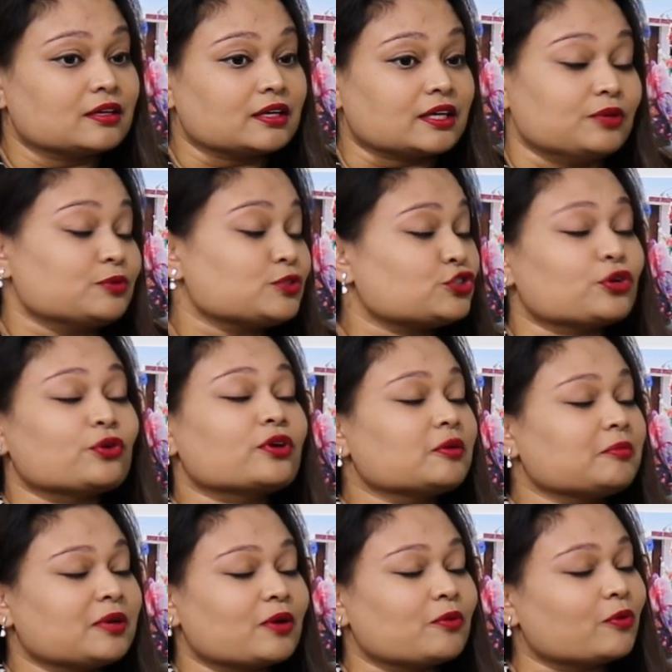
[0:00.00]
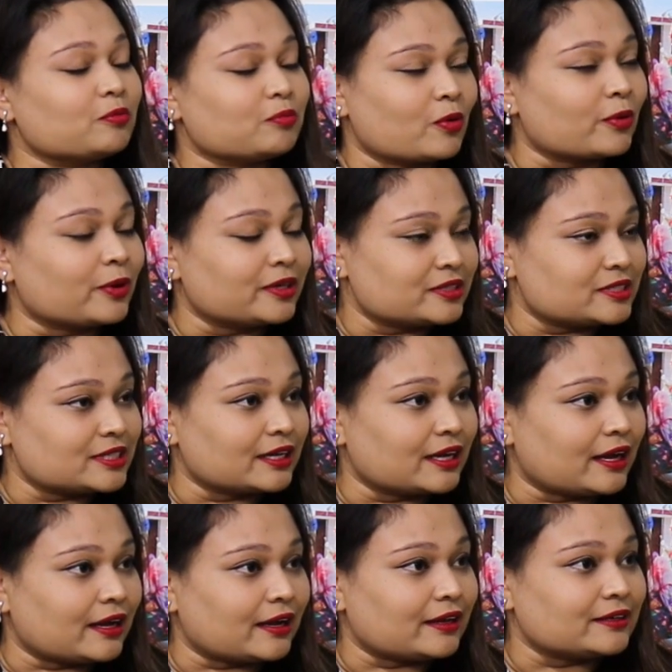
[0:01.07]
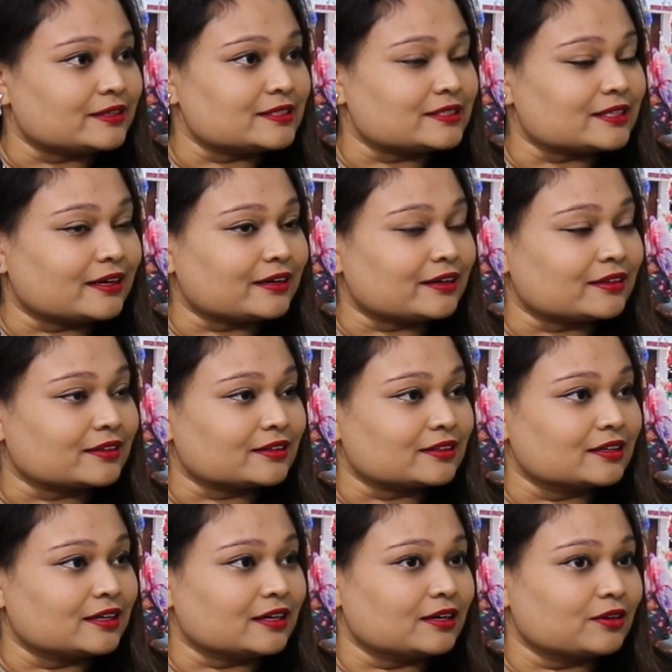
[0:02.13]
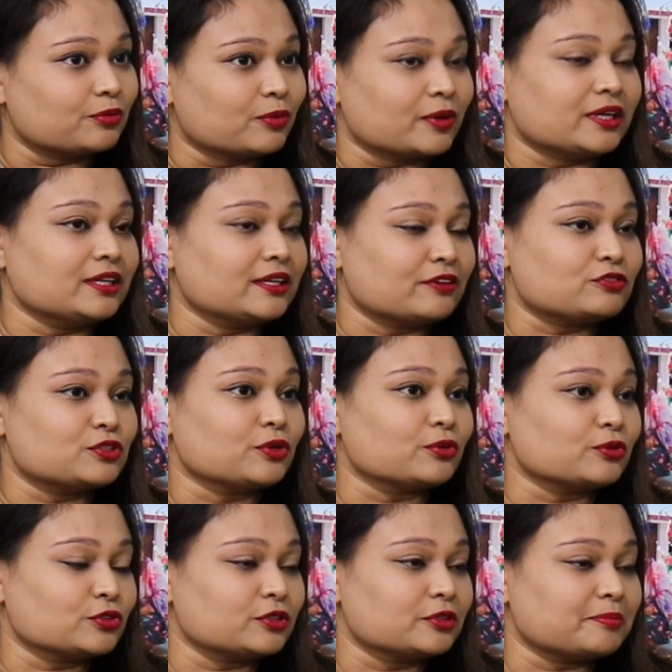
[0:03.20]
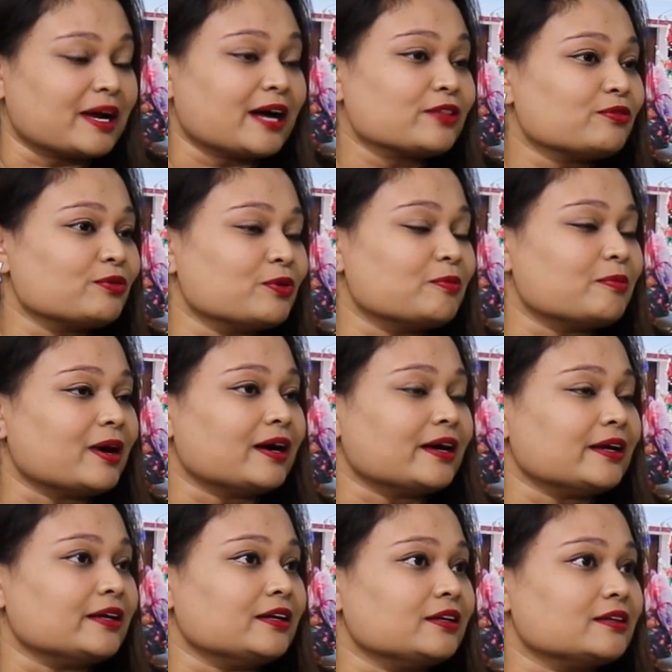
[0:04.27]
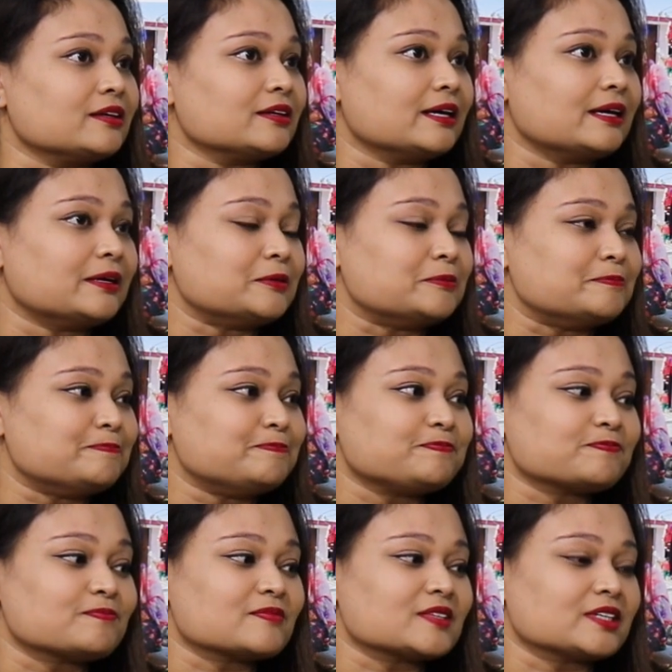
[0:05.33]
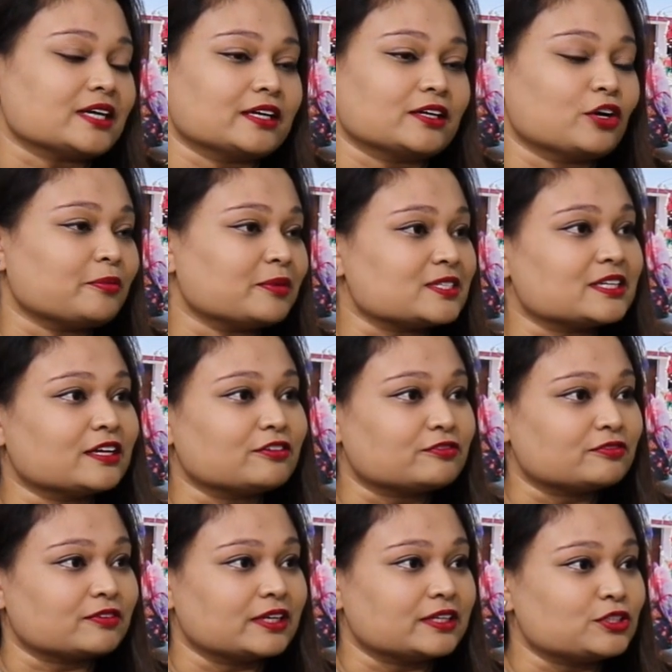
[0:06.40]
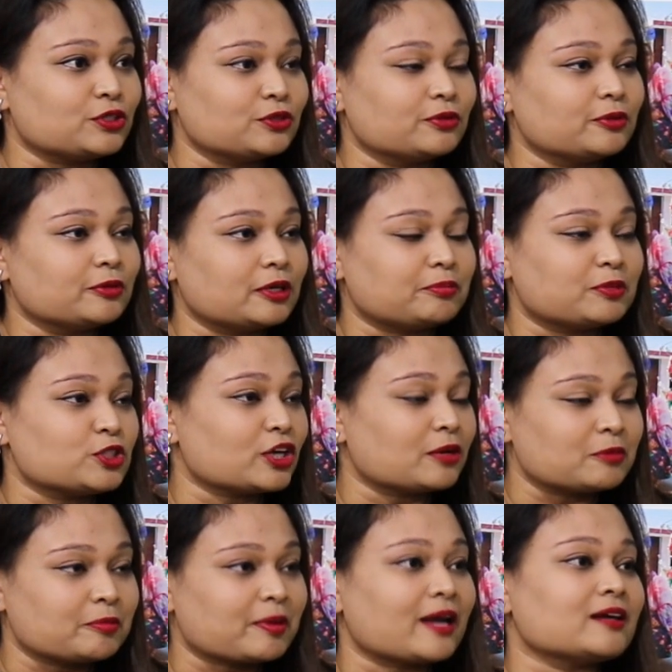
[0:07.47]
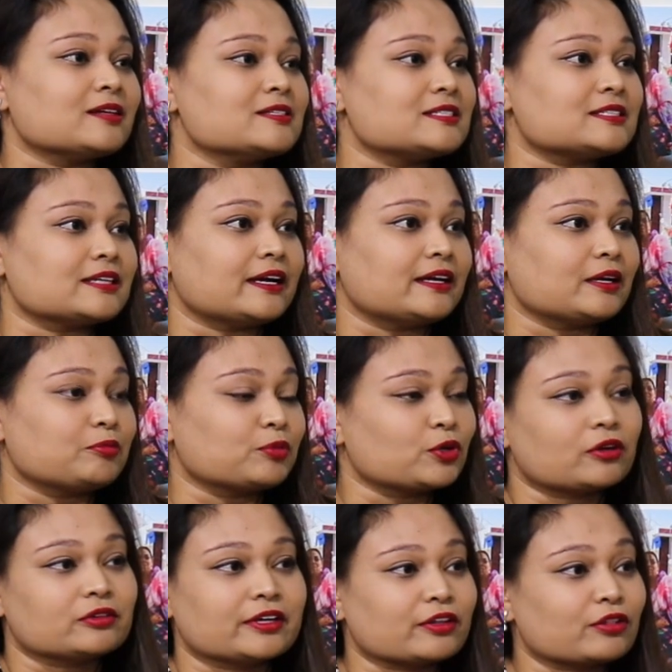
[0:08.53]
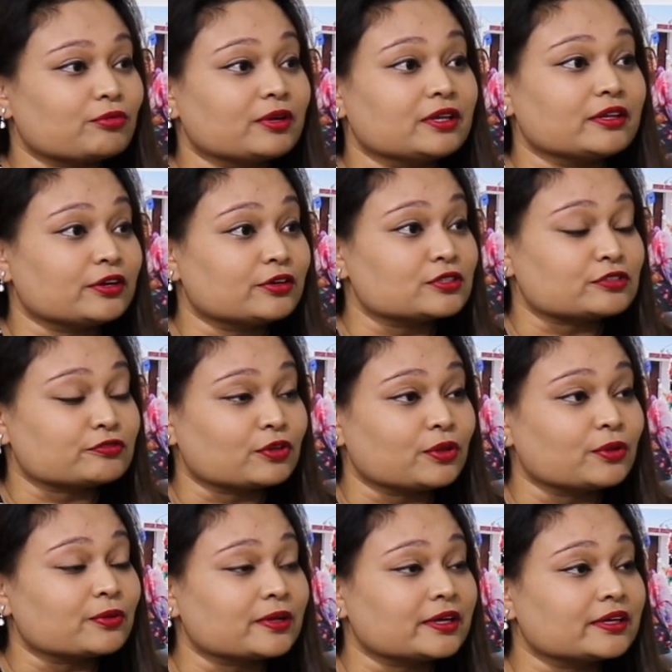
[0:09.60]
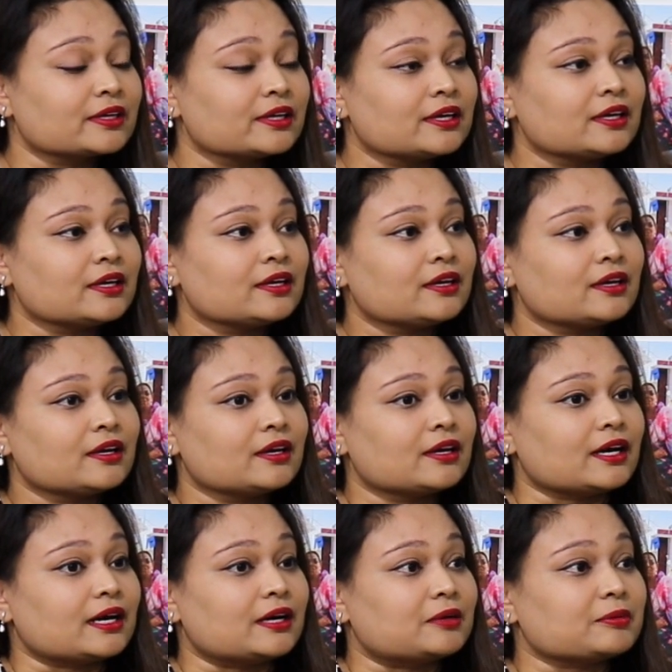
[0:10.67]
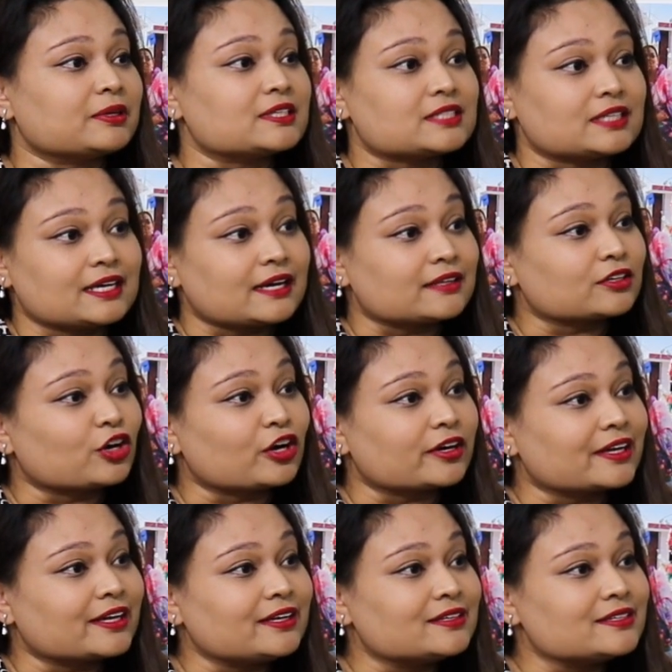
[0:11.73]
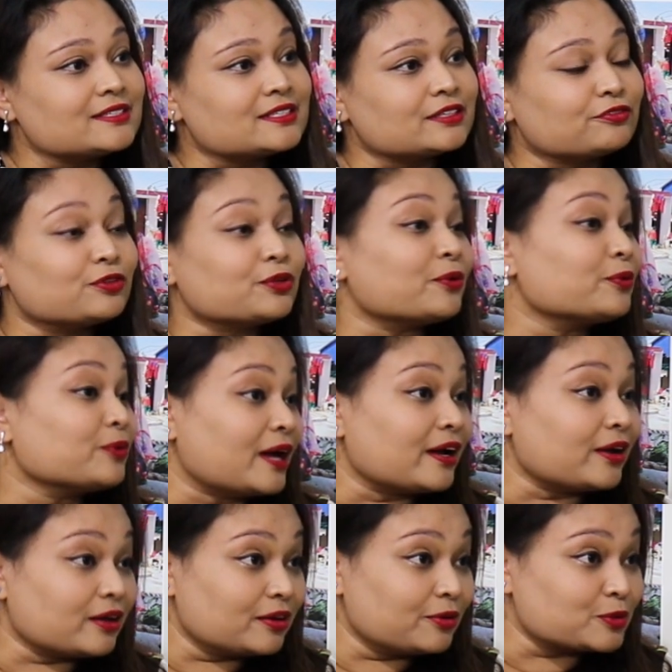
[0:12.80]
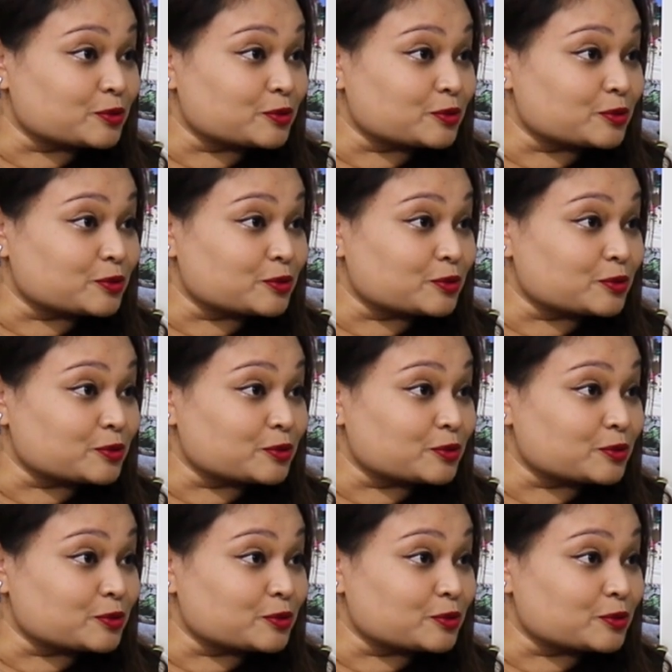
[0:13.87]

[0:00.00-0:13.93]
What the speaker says: he was choking me at one point, and when he left to go to the bathroom, I got myself into a pajama pants, and I put on like 3 layers of clothing, because he had the car keys, even though it